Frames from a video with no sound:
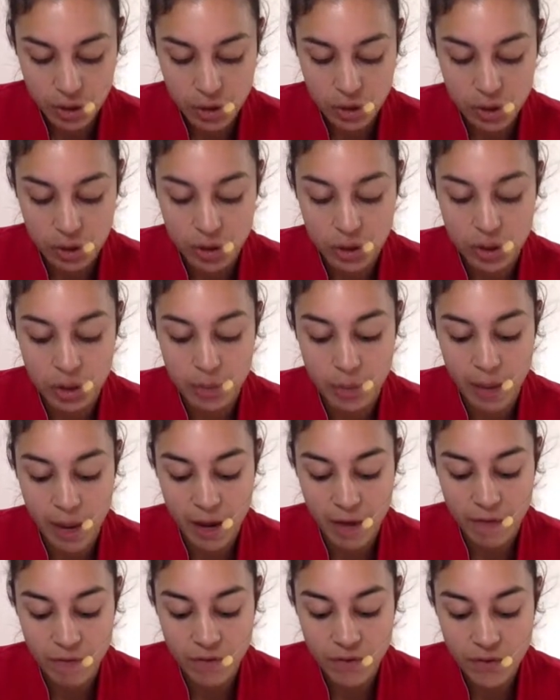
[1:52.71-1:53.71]
to
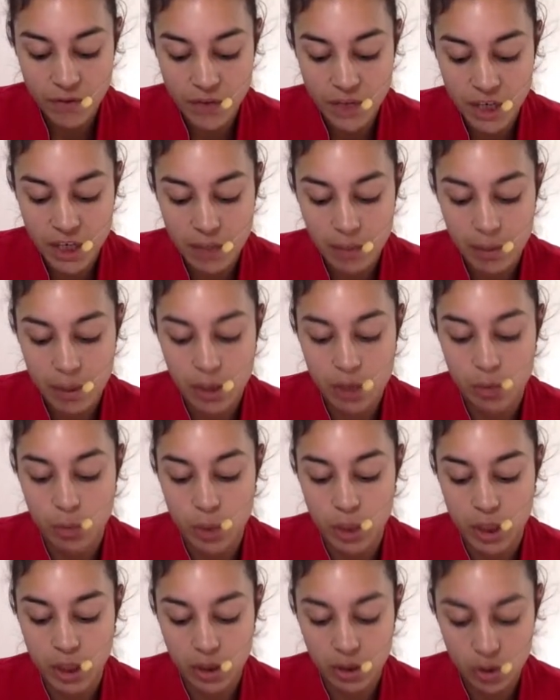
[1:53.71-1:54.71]
spend 15 minutes
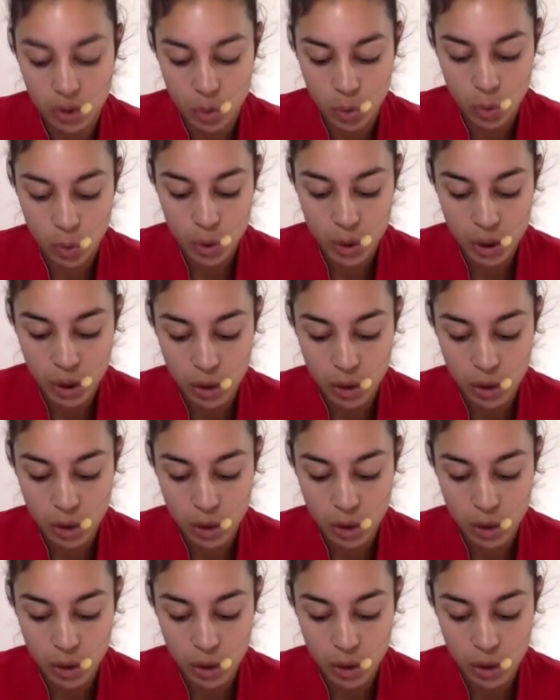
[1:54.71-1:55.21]
reading the source,